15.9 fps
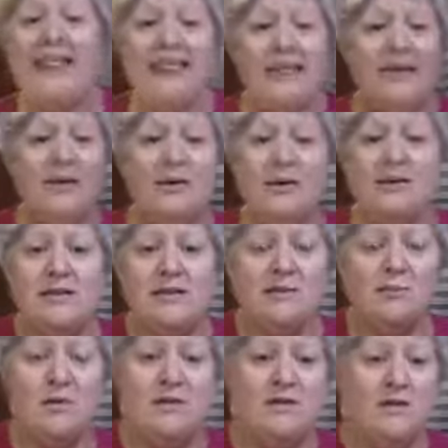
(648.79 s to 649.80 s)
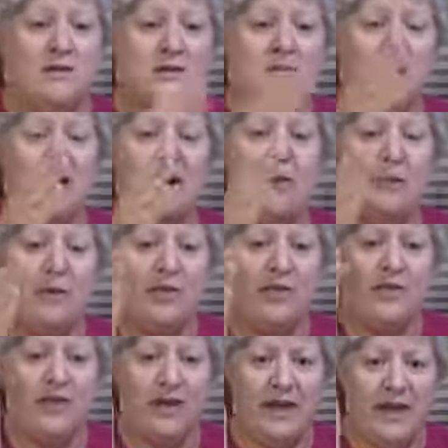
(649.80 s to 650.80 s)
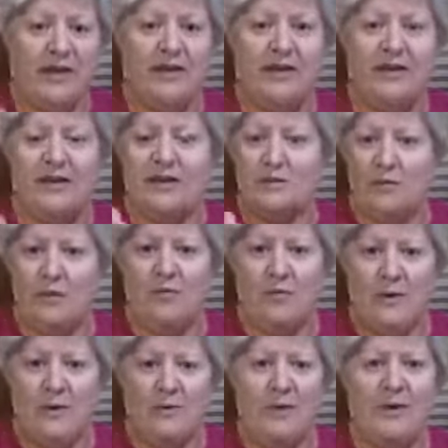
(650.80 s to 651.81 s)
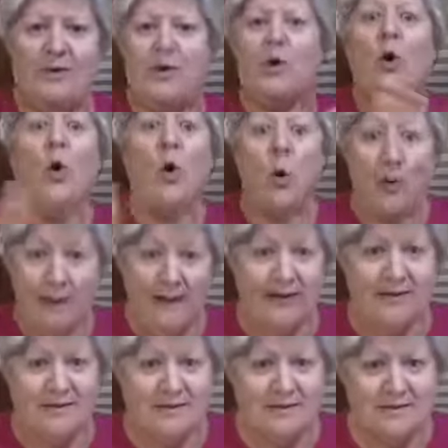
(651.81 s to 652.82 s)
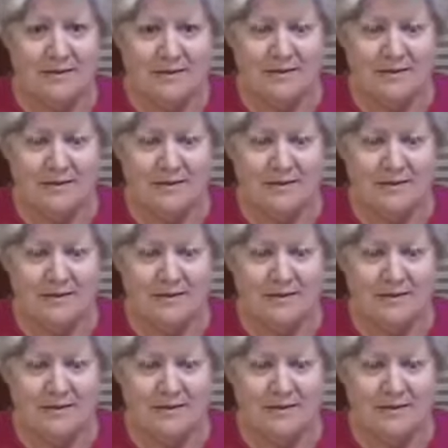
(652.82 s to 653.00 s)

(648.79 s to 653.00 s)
They're doing these movies within a 12-month period or less.